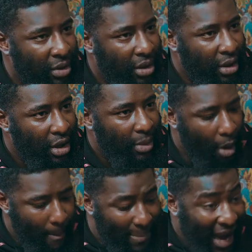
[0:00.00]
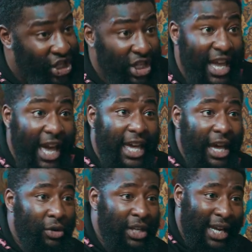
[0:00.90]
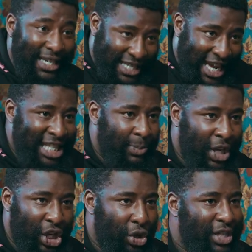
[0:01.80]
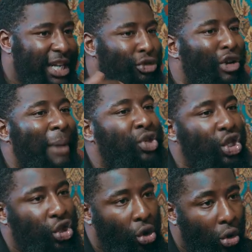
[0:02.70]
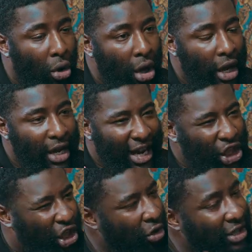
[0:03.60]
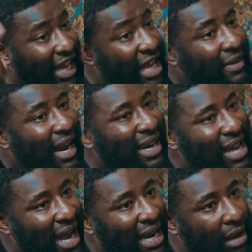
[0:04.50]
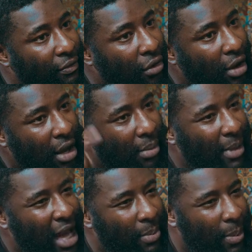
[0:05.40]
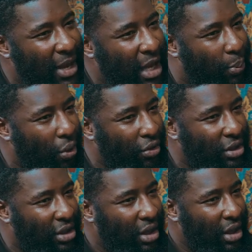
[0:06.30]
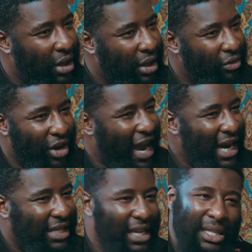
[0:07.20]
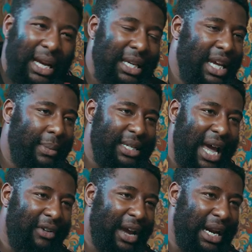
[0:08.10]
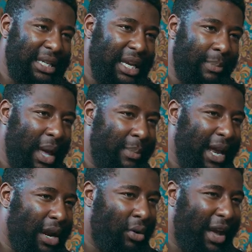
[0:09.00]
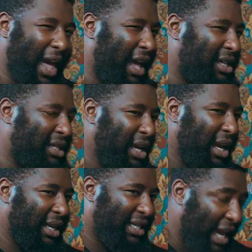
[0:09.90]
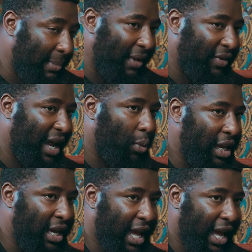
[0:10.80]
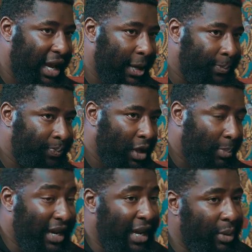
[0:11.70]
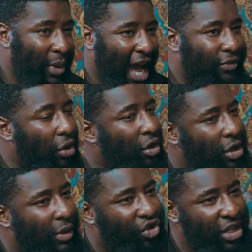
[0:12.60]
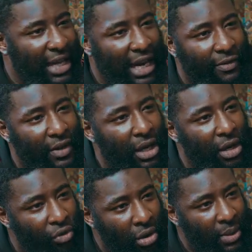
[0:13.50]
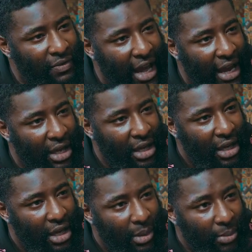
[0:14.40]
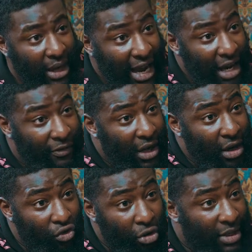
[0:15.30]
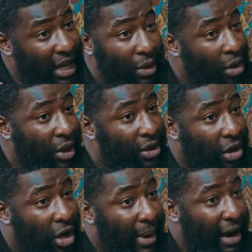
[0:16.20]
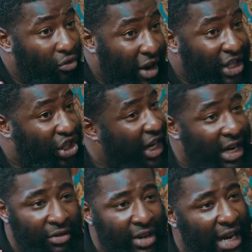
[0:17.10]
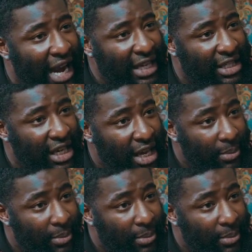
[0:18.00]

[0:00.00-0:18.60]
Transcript: Mm. But badgers get killed and their skin's being used and it's rammed to the door. That shows that even at that level, maybe people's reality is not the same as our reality, and maybe they don't care as the same level that we care. But then we have to also address the elephant in the room with that. But an elephant in the room is that we don't want to talk about race, gender, and class.